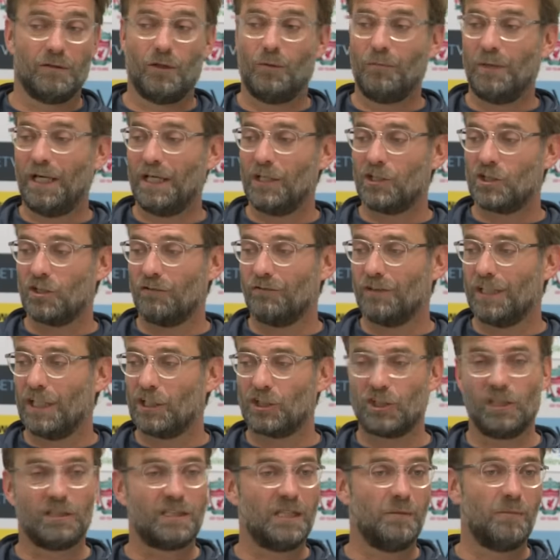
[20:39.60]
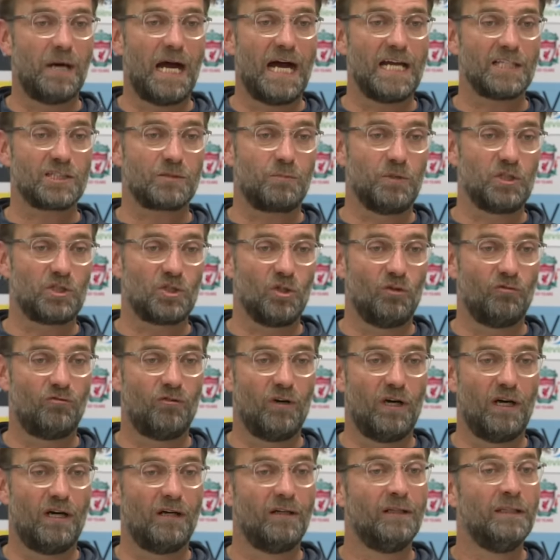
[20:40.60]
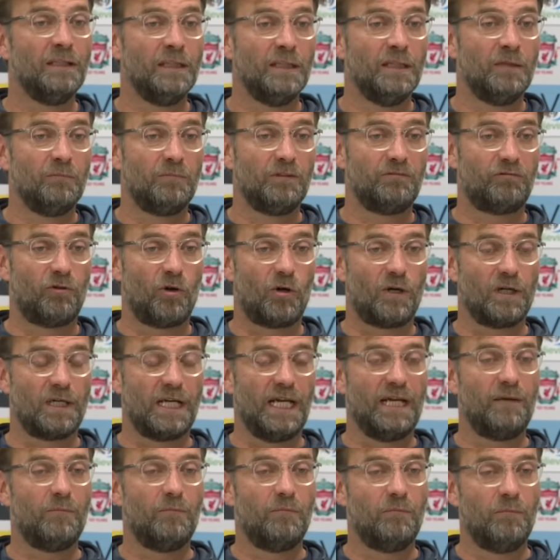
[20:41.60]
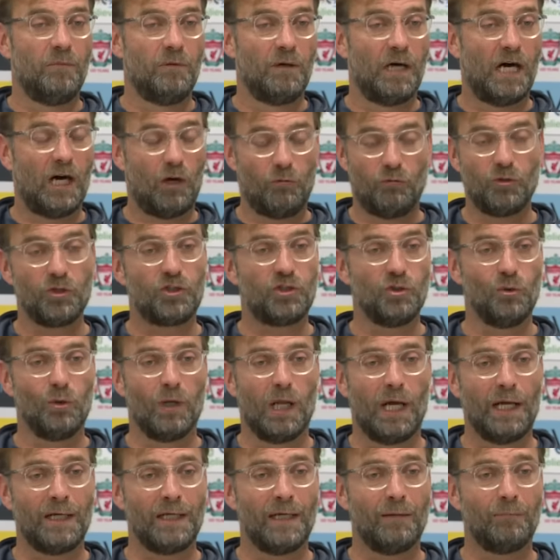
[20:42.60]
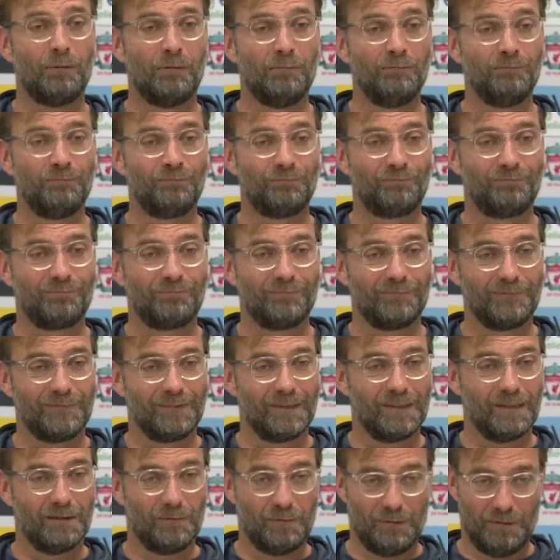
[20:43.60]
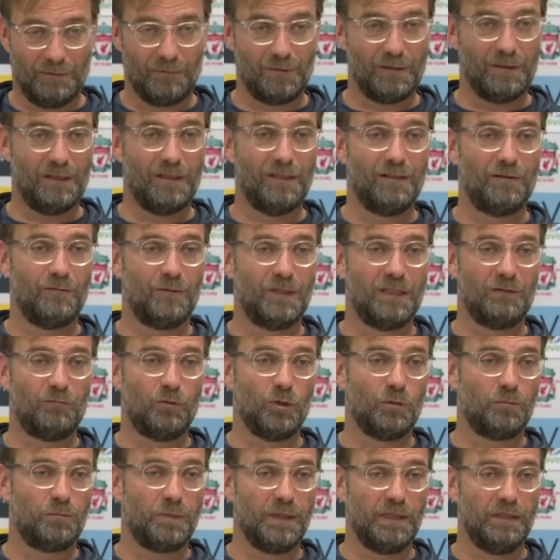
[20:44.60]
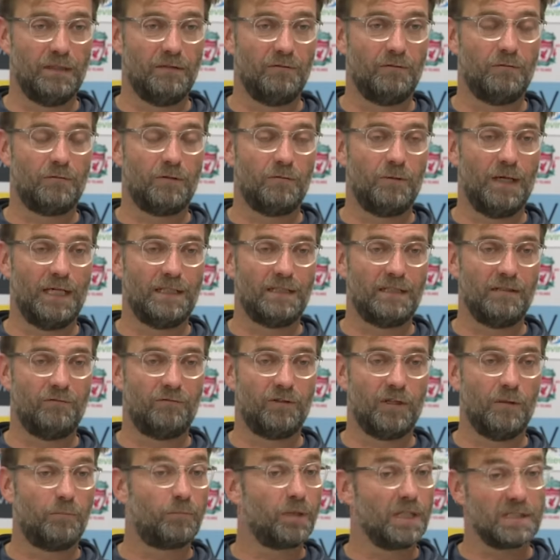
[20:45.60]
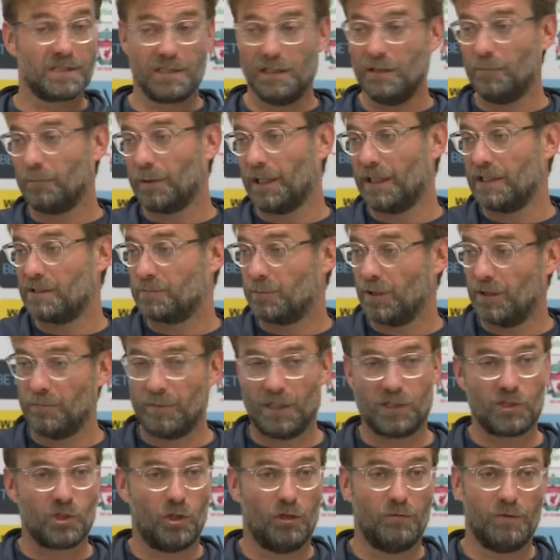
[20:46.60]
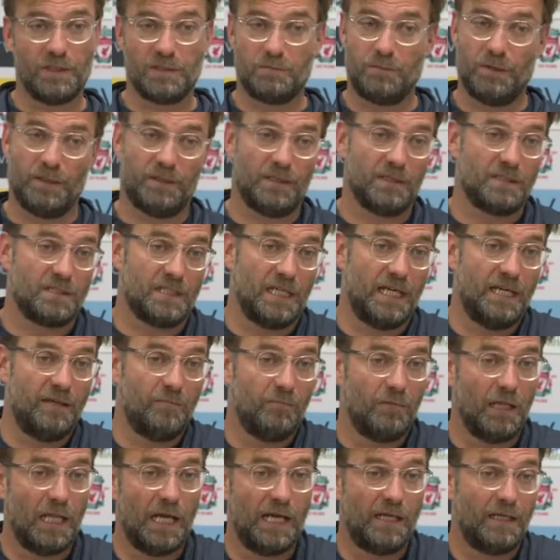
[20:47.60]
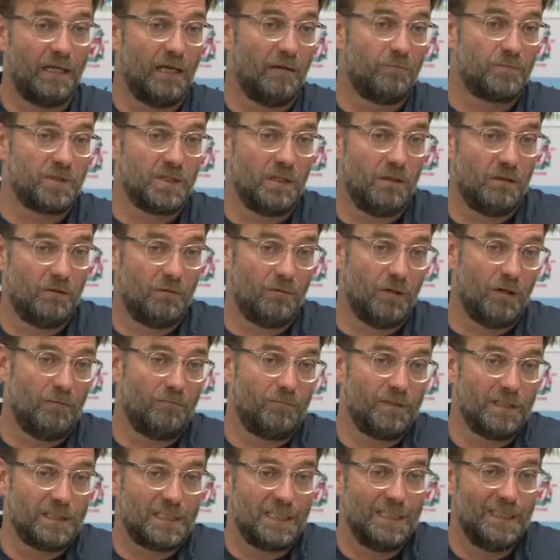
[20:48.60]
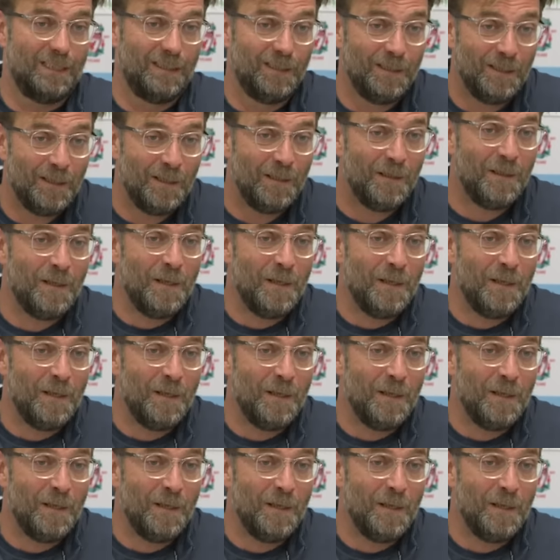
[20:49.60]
no manager of a national team asked me so far before a game, how would you line up? Um, it would be quite difficult. Brazil plays pretty much always with the same lineup, so obviously